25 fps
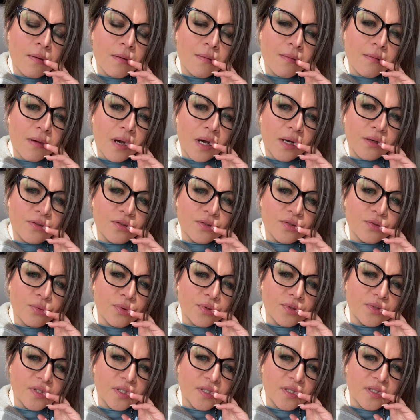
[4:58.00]
I just
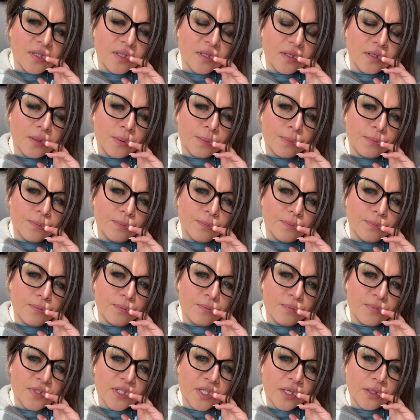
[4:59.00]
wanted to
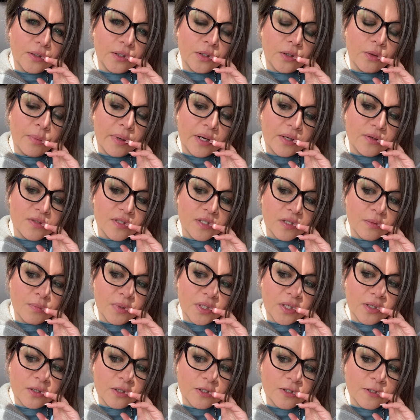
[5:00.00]
tell you about it,
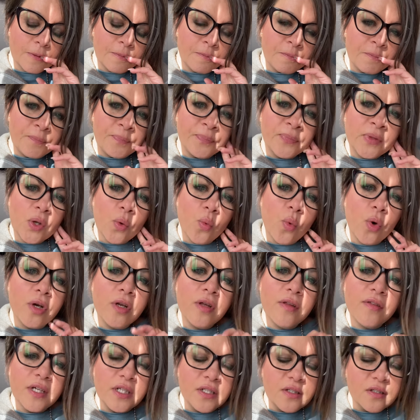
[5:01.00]
because one of
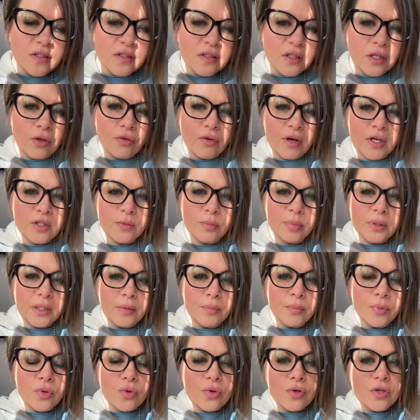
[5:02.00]
the things that's incredibly
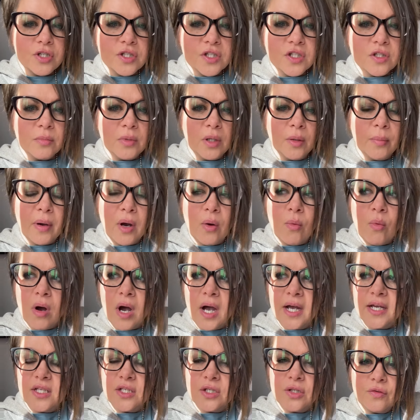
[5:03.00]
important to me about what
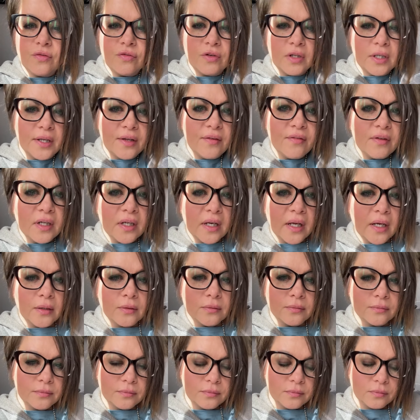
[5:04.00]
I do a living now
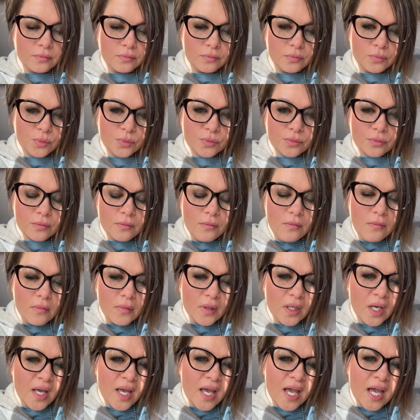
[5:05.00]

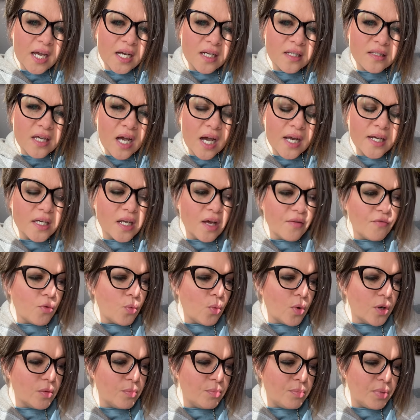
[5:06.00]
is that I never
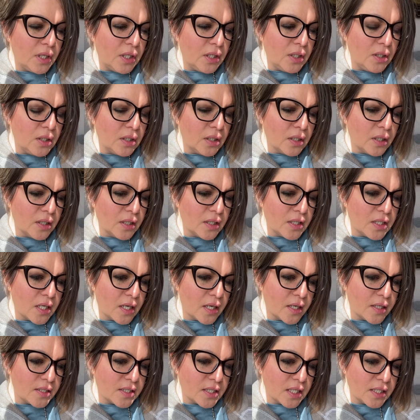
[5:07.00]
want to be, and
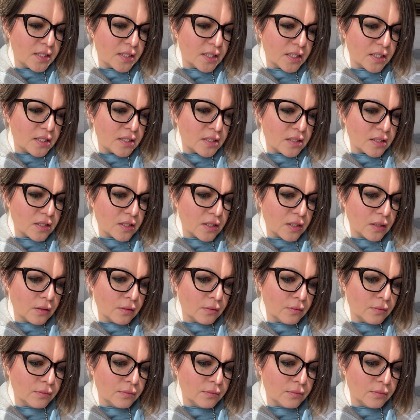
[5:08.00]
I said this to